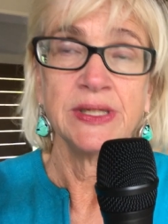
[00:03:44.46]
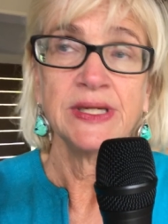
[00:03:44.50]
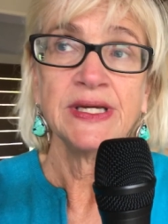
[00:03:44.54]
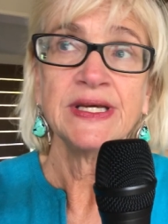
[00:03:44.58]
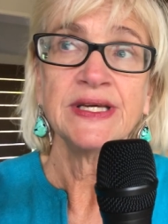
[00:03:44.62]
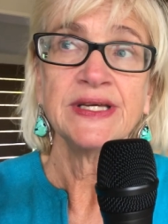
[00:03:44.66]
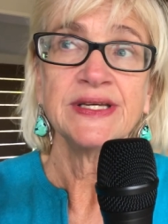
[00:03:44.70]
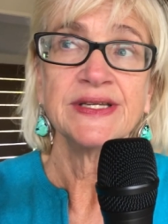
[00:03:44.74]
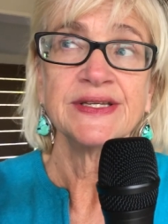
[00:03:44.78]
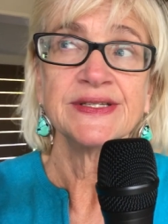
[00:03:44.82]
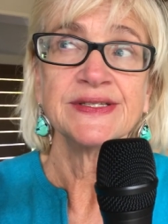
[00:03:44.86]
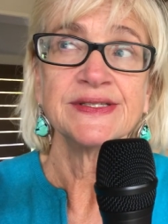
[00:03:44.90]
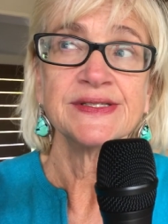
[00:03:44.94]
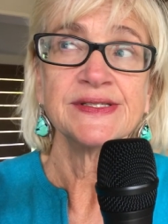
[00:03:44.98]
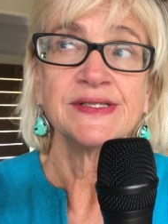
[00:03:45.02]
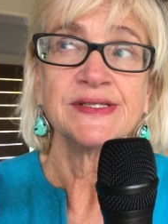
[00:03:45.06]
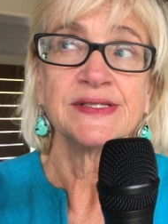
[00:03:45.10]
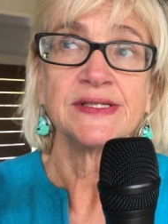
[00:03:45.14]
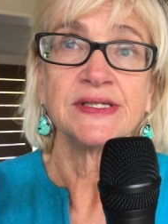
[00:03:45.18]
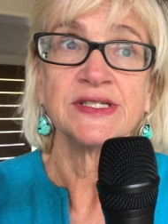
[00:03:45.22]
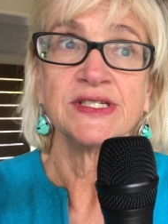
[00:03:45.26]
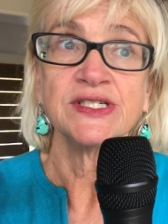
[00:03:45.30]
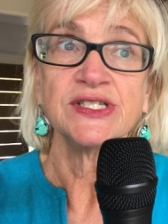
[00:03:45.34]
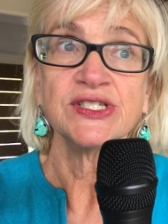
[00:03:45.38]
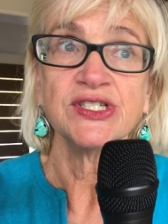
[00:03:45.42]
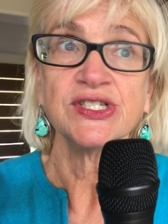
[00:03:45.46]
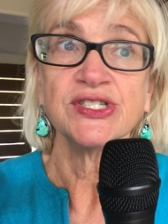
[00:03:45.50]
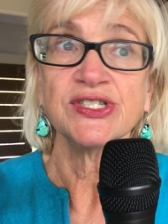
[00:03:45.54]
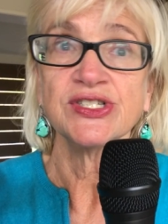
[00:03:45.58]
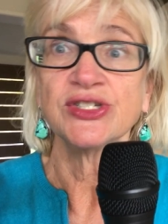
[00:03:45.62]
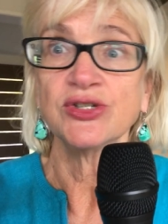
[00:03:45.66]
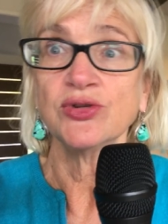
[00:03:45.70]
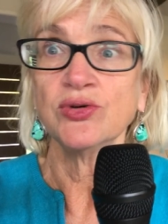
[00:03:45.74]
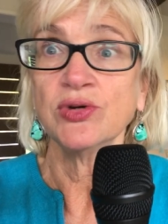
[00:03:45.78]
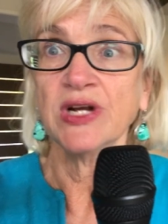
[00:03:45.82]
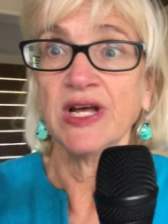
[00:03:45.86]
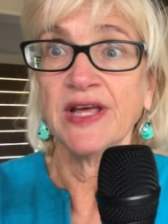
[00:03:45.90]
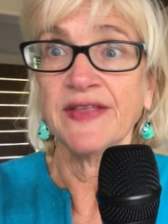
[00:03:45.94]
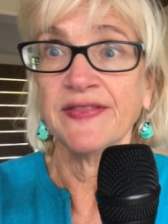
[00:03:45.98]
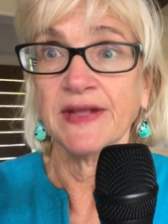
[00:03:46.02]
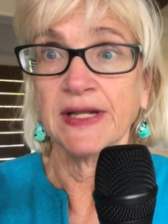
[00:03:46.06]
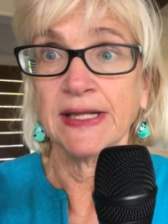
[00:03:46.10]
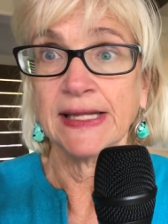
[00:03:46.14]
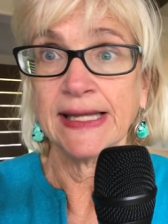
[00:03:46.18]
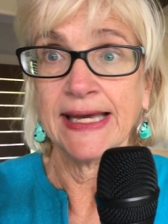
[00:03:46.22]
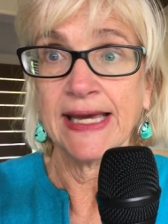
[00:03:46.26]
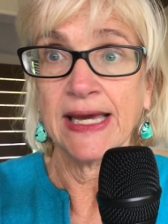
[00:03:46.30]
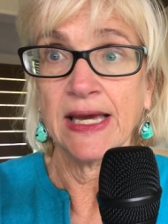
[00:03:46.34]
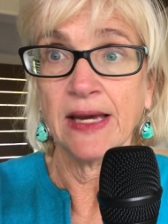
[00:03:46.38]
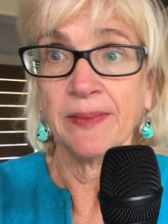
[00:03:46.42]
is to just do it on the
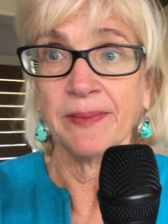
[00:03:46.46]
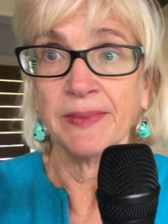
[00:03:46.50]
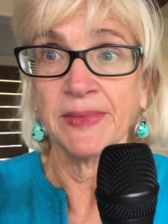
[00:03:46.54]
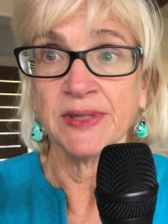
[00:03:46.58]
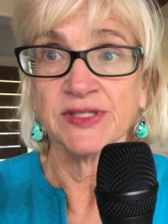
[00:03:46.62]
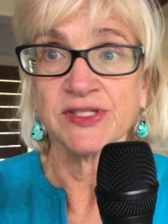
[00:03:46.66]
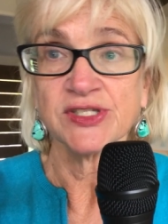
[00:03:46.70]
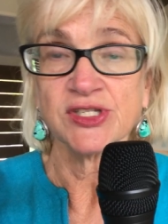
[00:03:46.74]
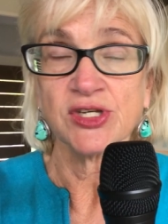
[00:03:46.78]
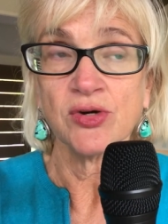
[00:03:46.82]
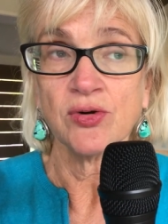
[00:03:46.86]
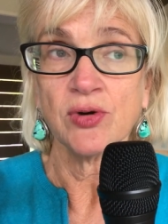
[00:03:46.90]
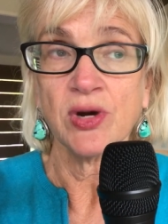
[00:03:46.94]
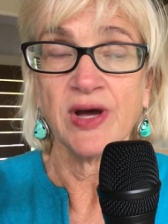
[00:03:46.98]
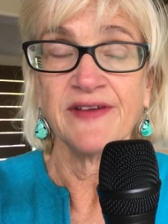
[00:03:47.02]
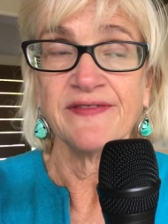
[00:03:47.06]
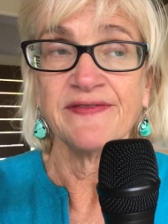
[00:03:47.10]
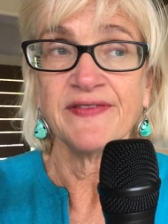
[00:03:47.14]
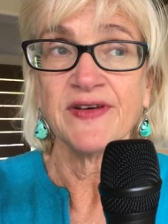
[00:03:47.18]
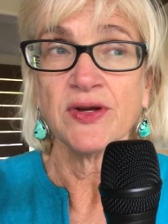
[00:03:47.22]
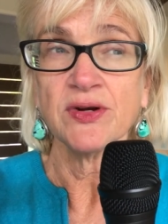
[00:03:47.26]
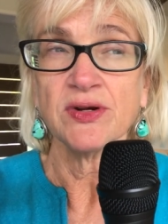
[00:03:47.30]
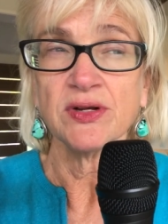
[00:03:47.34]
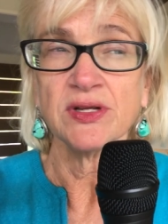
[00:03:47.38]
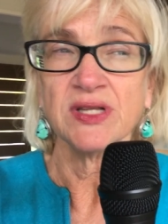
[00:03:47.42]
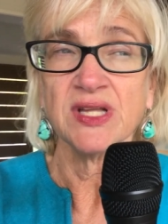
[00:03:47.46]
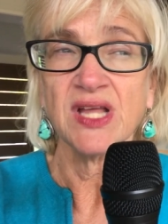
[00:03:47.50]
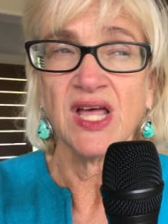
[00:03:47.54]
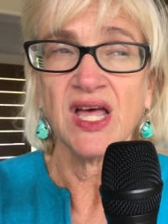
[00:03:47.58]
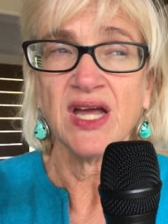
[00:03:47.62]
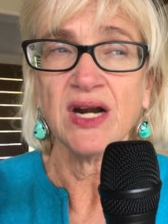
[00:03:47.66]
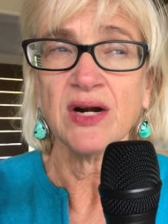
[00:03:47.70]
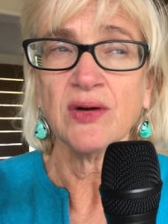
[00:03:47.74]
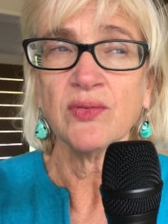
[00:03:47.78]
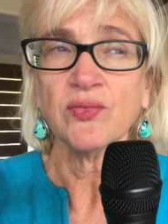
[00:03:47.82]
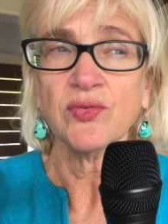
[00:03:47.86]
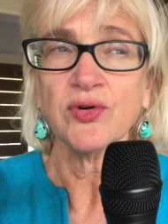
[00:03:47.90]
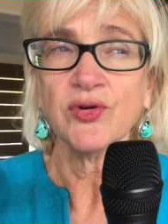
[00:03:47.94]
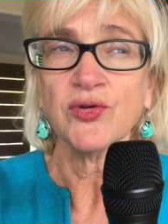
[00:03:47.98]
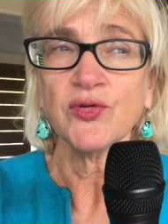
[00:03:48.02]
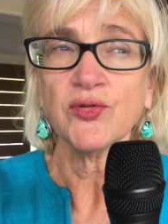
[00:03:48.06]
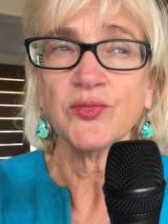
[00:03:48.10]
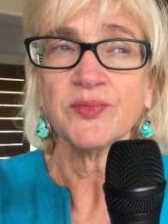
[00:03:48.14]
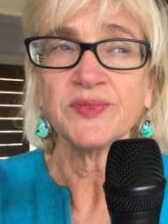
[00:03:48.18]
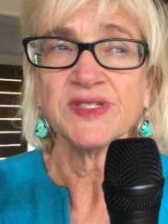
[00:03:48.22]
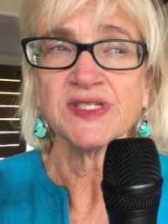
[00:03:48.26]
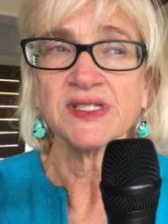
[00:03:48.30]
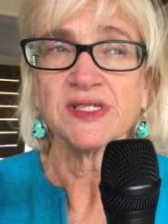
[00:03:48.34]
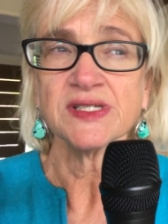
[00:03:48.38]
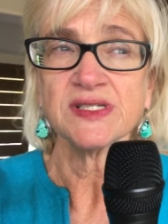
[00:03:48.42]
lam. So I found a lot of
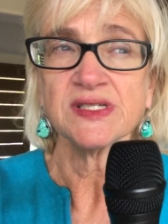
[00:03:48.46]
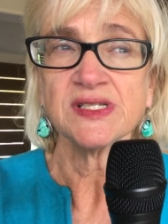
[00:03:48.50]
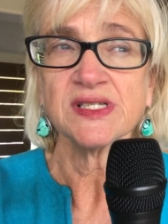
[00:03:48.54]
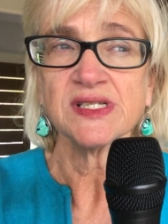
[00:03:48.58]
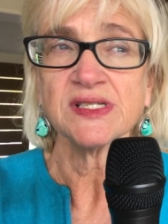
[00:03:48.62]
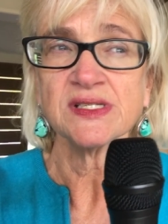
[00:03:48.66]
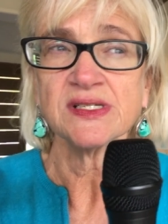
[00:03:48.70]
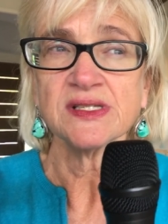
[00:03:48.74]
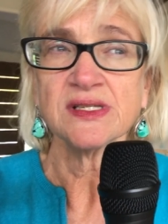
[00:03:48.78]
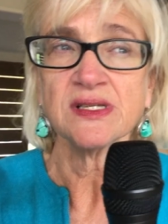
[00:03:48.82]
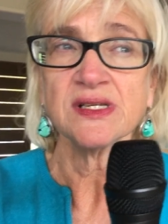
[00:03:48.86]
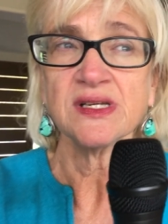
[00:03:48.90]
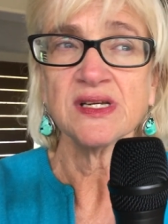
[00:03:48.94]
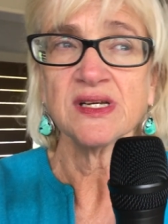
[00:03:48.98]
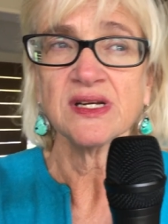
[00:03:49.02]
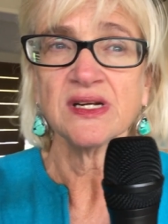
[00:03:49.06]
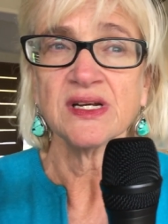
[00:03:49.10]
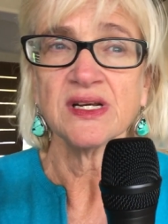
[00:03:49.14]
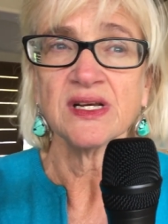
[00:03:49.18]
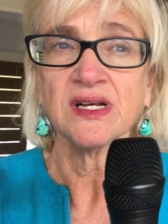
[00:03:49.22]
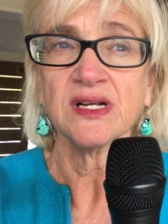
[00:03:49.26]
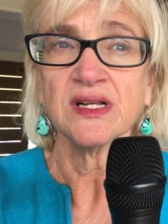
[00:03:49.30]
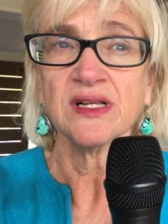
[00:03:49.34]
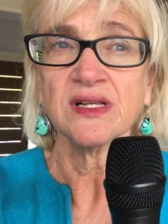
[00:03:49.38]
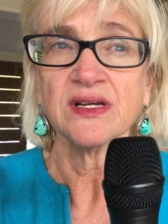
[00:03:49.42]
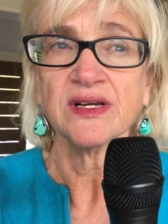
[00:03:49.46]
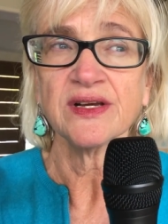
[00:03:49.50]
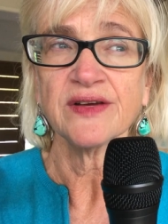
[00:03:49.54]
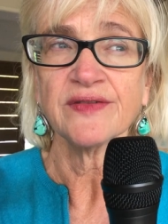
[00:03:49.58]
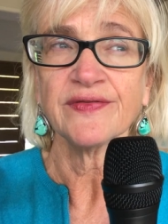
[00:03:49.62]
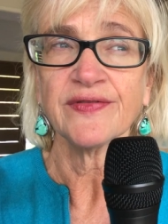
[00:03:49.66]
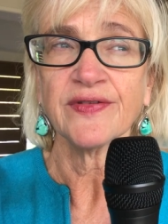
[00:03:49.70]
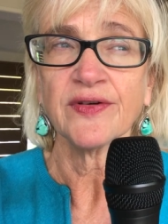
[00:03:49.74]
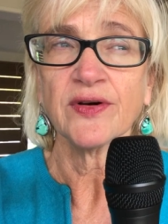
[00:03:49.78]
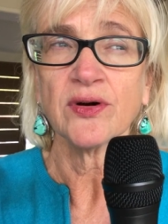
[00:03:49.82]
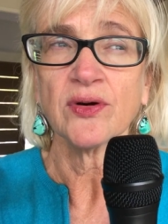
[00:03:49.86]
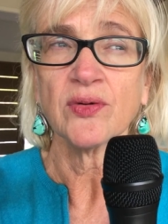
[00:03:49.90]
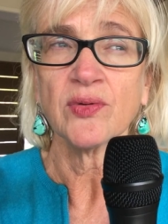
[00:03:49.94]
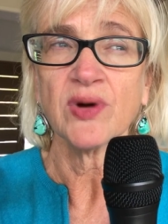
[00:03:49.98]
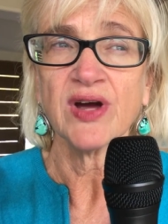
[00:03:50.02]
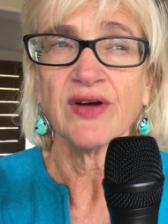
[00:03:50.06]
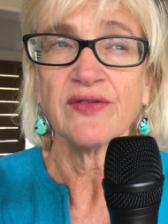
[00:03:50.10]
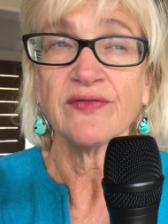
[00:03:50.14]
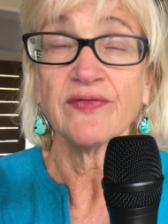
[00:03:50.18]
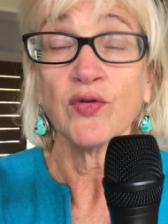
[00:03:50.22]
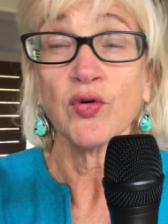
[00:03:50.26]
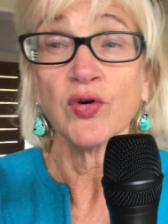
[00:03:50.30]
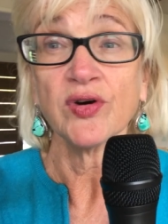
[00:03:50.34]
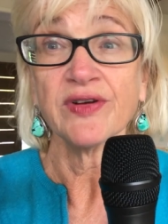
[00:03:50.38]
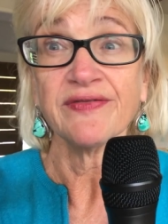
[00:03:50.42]
rooms in Sicily and Italy for
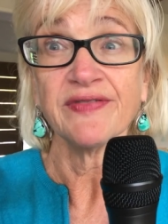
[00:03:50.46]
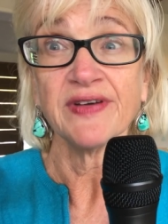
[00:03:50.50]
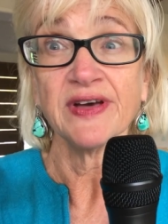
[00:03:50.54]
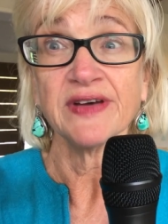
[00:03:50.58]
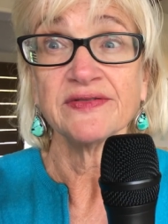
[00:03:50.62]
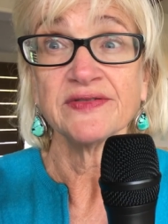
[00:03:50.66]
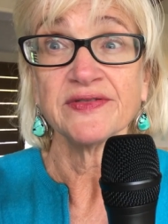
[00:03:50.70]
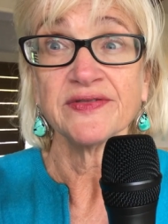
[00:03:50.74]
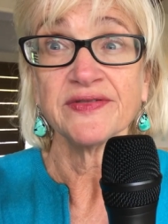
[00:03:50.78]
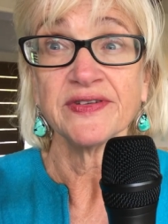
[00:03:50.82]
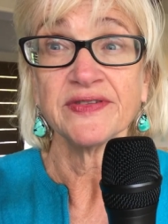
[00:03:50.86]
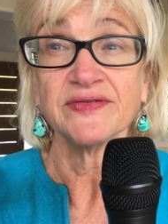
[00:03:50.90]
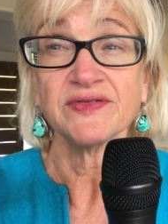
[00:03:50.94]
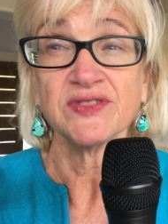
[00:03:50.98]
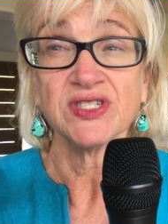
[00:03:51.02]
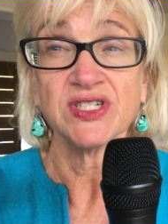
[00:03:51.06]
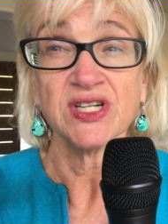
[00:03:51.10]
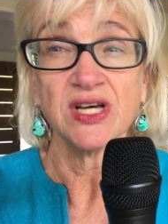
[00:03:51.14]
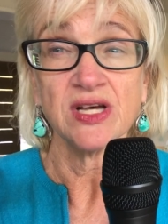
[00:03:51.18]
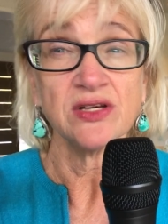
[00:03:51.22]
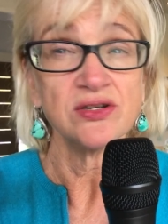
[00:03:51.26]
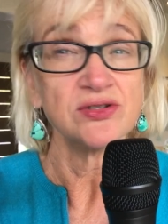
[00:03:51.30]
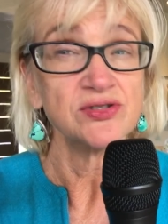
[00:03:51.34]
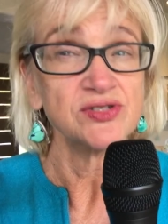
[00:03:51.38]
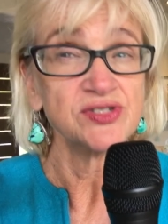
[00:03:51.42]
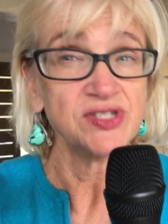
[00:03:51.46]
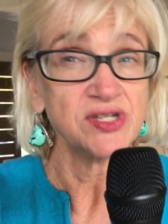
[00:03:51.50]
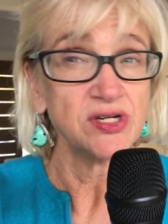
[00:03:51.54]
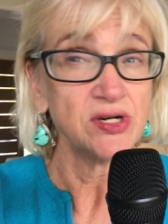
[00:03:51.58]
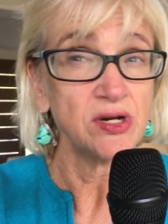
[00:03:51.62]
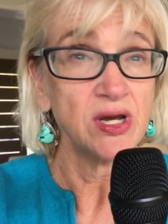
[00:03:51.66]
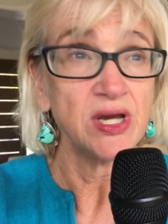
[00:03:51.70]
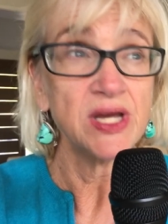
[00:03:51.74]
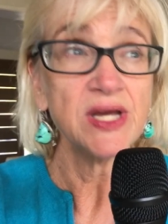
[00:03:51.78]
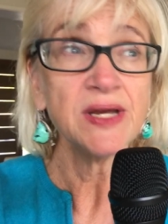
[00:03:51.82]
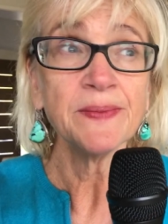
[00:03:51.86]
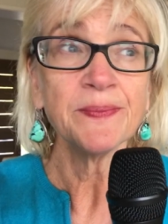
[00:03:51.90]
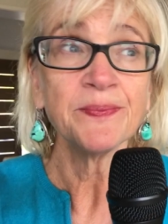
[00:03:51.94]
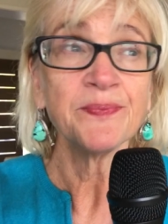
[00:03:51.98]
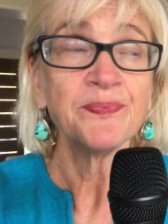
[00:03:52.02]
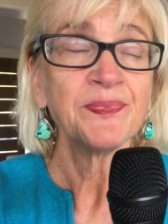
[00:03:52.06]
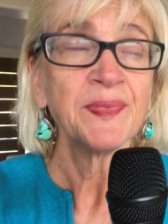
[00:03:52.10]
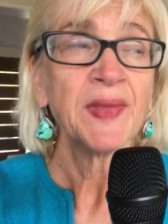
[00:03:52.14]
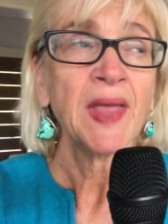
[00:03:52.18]
around $45 to $50 a night.